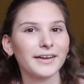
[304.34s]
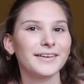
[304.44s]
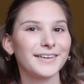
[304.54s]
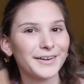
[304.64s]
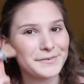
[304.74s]

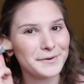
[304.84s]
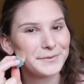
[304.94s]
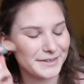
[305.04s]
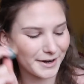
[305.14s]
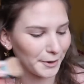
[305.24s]

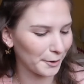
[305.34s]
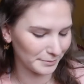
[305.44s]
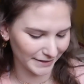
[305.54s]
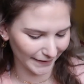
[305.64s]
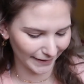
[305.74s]
holding on
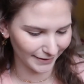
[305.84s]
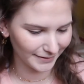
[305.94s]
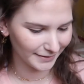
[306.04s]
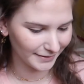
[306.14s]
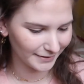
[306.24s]
hope to that.
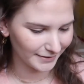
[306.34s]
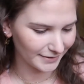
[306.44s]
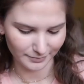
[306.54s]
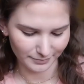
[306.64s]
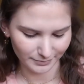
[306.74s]

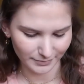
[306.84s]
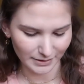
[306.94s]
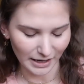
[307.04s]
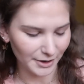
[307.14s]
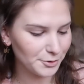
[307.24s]

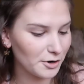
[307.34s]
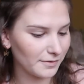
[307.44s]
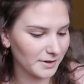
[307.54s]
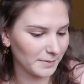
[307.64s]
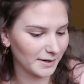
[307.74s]
I don't know if
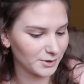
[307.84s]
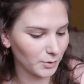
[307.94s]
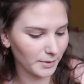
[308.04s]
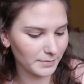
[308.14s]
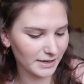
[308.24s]
I'm gonna be in a
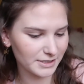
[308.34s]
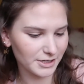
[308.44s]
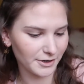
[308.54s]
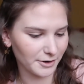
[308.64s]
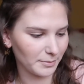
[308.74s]
dorm next
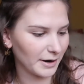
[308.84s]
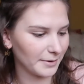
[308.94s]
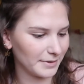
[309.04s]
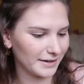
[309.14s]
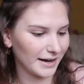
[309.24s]
year or an
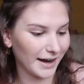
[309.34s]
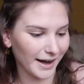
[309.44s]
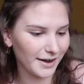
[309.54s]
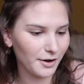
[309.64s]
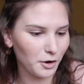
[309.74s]
apartment.
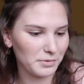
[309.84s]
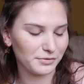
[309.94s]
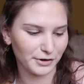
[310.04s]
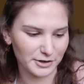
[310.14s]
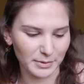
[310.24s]
Kind of hoping
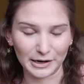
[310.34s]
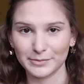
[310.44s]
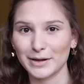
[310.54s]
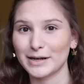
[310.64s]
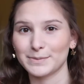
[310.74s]
for an
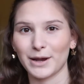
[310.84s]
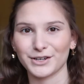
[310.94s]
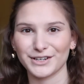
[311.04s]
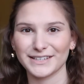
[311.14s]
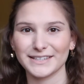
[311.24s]
apartment,
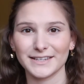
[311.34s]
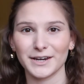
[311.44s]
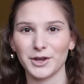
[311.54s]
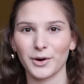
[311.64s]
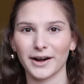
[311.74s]
especially since the
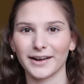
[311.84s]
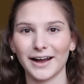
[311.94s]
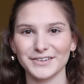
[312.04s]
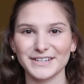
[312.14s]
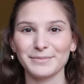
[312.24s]
New York
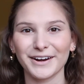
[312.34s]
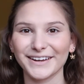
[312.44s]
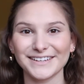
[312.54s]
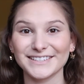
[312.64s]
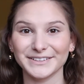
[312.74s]
housing
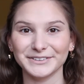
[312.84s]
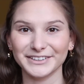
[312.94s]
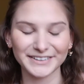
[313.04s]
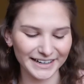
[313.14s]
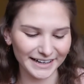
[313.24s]
market is so
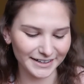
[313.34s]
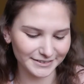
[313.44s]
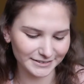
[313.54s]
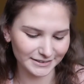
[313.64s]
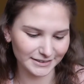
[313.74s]
good right
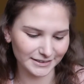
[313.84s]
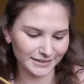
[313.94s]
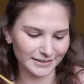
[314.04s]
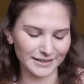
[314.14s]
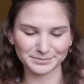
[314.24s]
now.
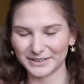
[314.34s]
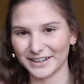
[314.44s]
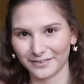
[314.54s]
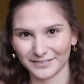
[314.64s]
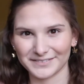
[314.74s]
But
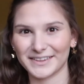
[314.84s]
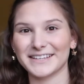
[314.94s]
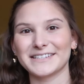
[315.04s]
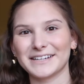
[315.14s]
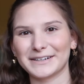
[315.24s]
if
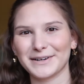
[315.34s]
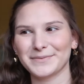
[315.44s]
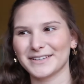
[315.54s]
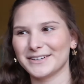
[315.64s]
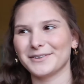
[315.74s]
things clear
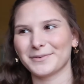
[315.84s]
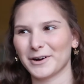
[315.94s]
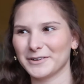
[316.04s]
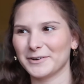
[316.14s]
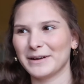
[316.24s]
up, then it'll
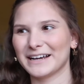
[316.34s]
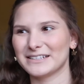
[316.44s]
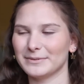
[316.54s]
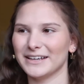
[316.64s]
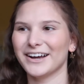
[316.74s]
probably go back
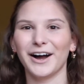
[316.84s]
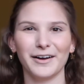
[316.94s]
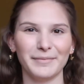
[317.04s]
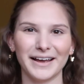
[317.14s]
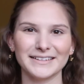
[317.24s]
to being a
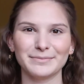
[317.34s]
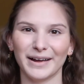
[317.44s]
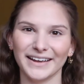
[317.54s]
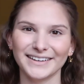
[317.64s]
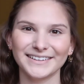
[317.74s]
hot mess.
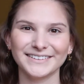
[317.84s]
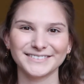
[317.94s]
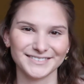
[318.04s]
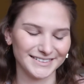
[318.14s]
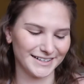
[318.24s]
But
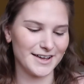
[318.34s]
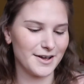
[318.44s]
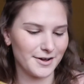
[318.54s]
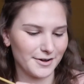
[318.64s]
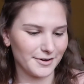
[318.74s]

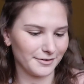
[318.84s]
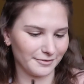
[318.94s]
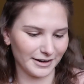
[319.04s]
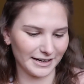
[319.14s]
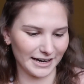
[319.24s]

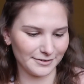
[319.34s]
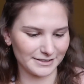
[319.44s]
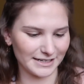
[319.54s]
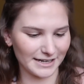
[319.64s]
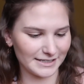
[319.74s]
right now
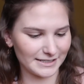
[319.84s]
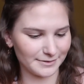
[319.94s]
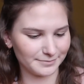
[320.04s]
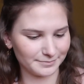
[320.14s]
it's nice.